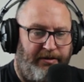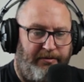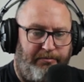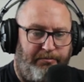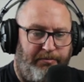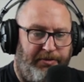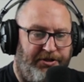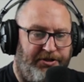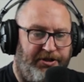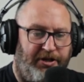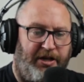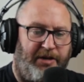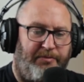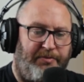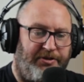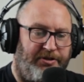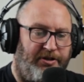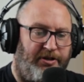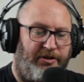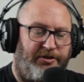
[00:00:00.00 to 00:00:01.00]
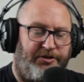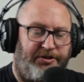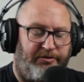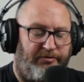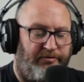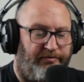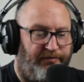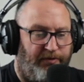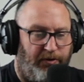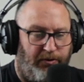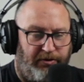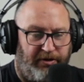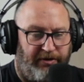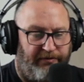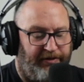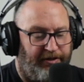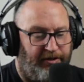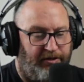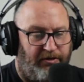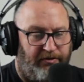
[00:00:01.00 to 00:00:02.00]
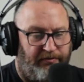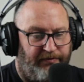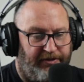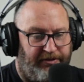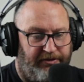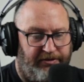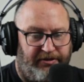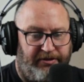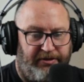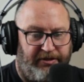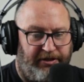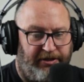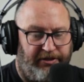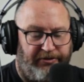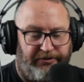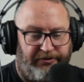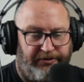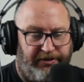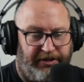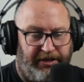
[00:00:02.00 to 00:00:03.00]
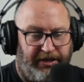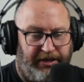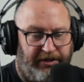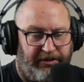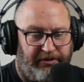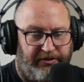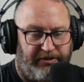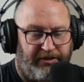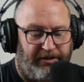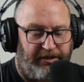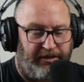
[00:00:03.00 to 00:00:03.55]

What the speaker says: Bizarre shoot, photographing coffins in an undertaker's.